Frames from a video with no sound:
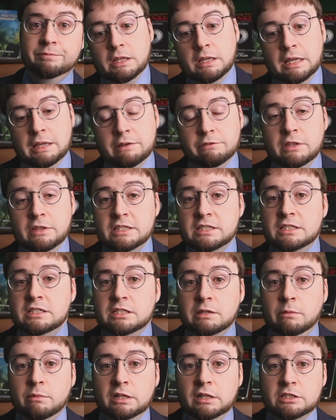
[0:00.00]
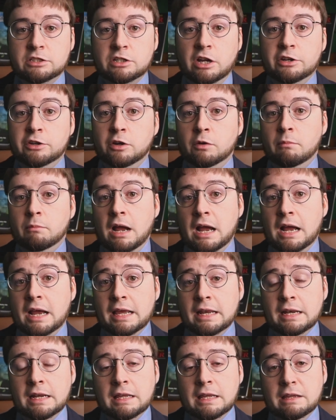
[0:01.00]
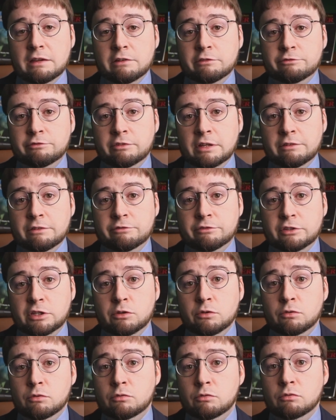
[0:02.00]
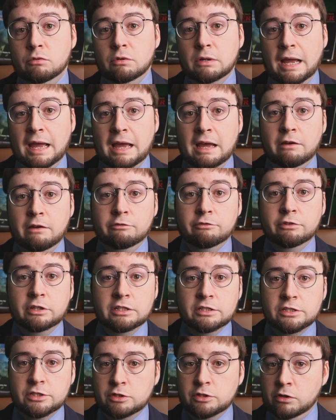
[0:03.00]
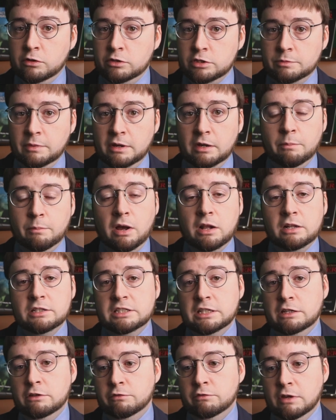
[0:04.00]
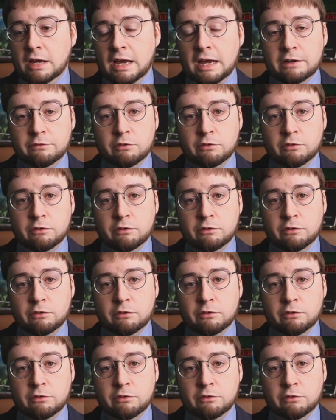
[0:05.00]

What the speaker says: If this is something that's on your mind, if you have concerns about a policy you've got,